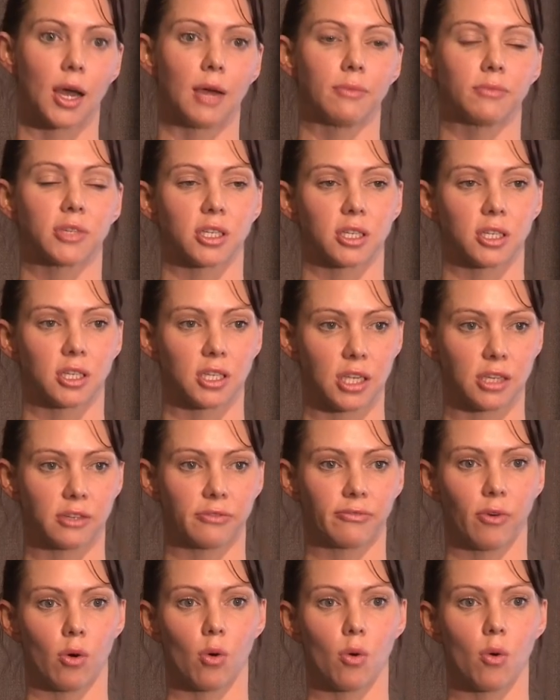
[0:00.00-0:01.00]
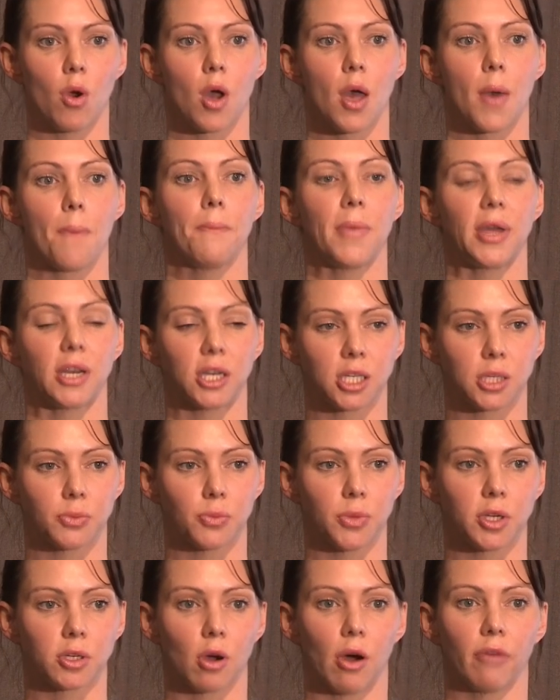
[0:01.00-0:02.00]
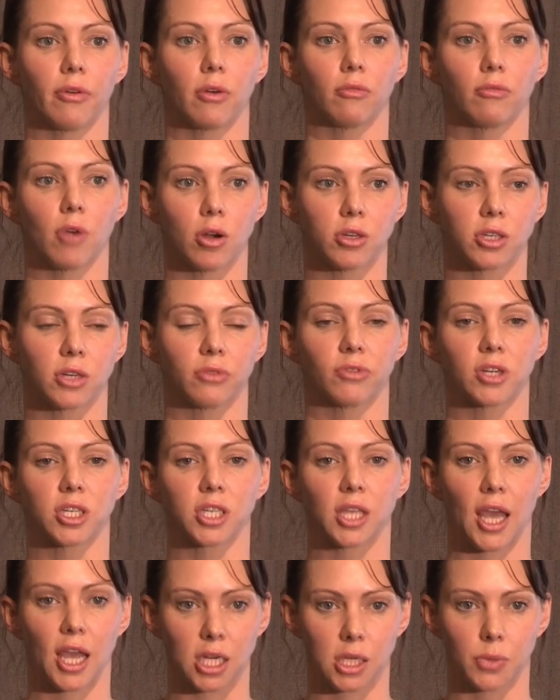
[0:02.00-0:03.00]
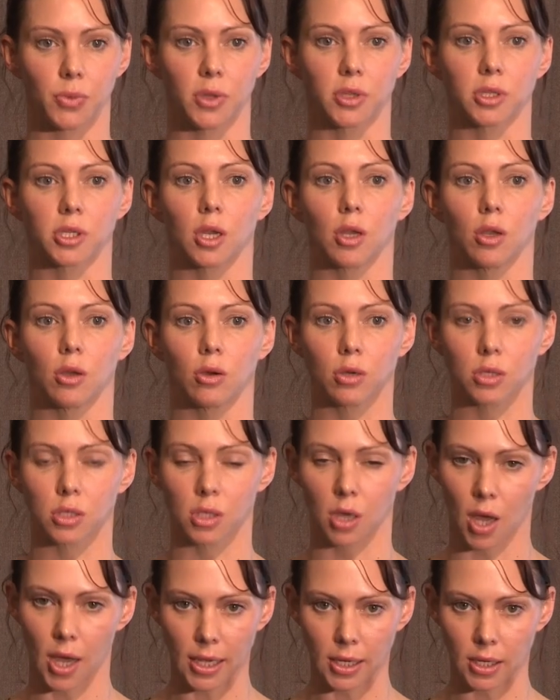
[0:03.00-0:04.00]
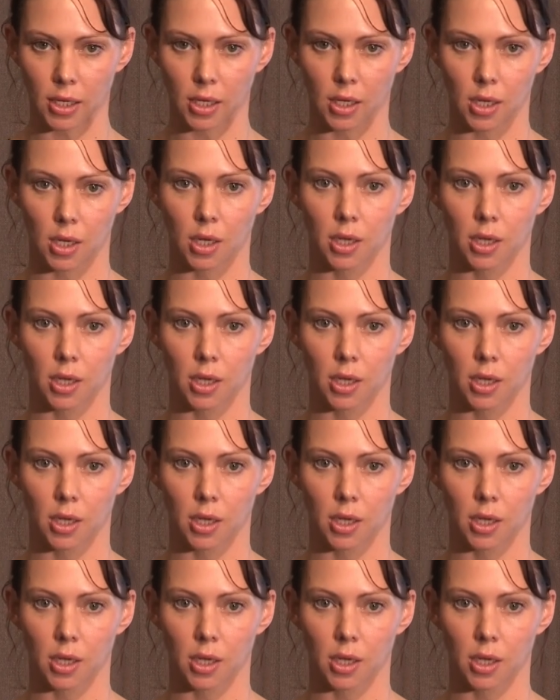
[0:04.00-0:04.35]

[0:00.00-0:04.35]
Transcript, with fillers: um, successful management of erosion risk catchments looks like.